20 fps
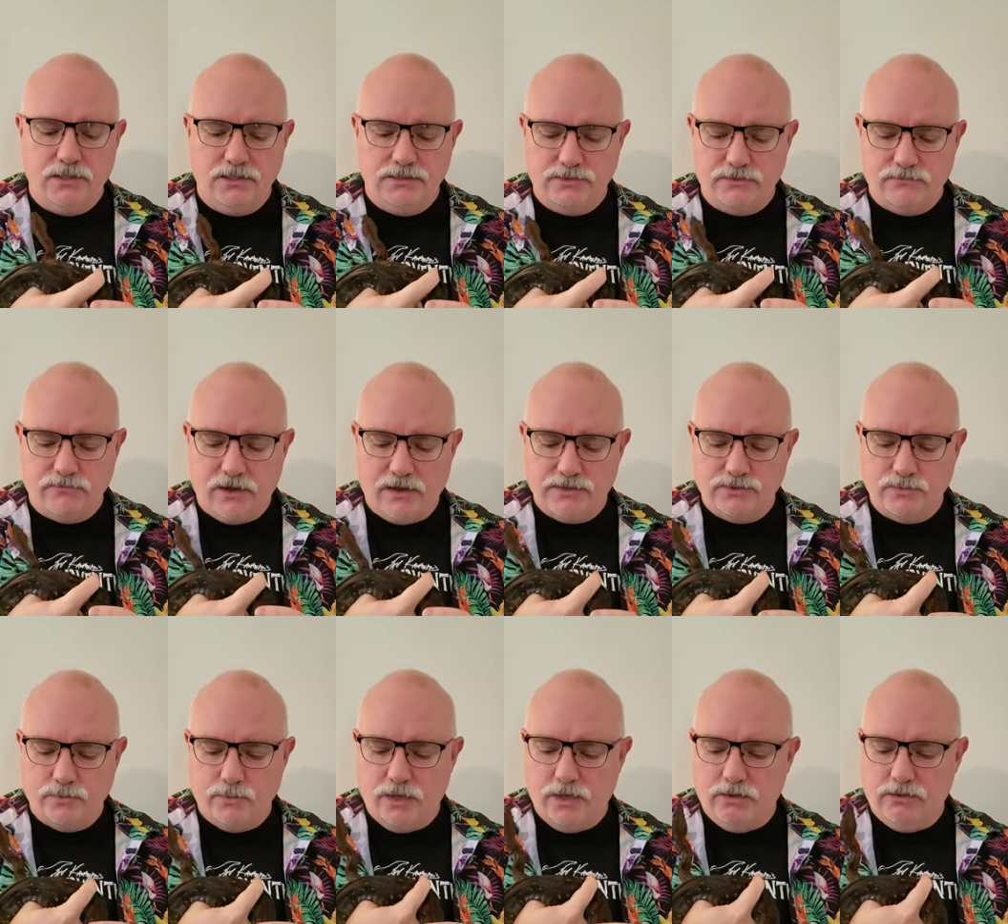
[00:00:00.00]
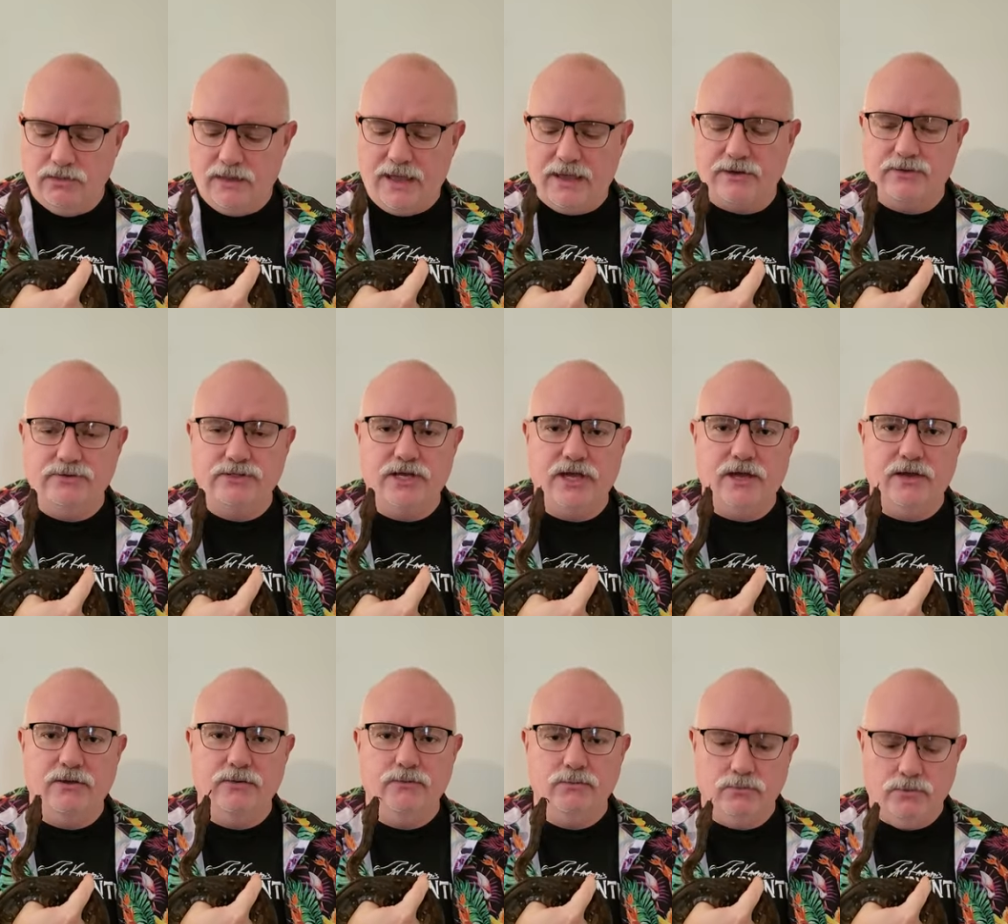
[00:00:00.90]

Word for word: He's a Roswell Ladder Tail,